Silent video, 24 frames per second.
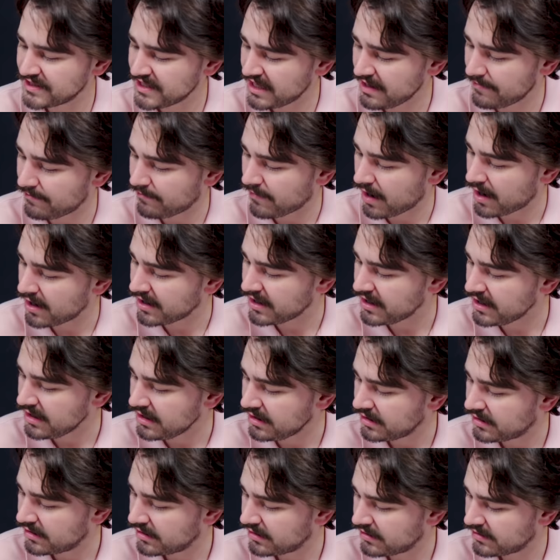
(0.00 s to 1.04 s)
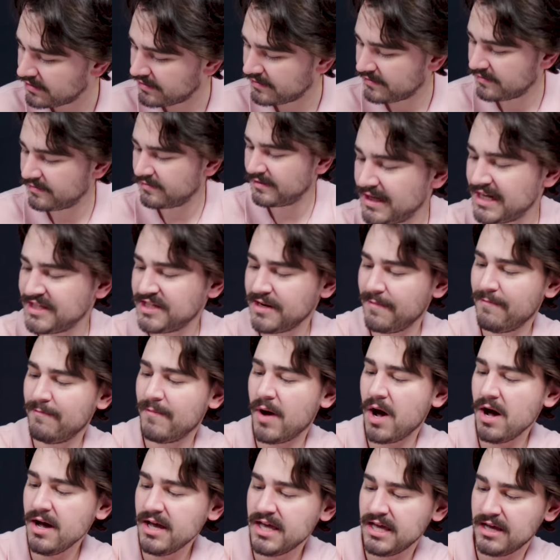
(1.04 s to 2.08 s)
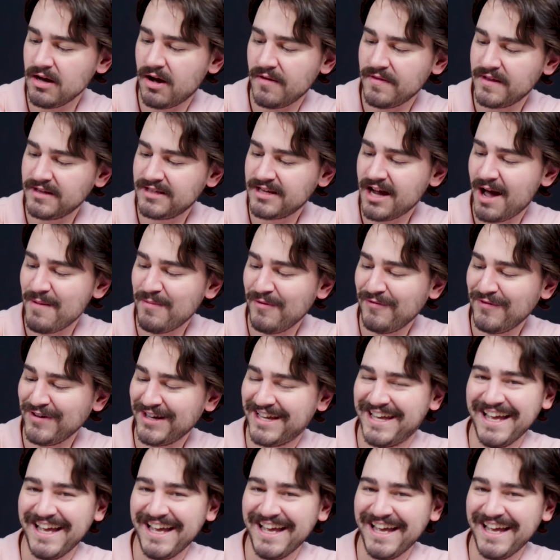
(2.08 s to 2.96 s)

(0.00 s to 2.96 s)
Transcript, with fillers: Is that a monkey? Yes. That's a monkey on the top of a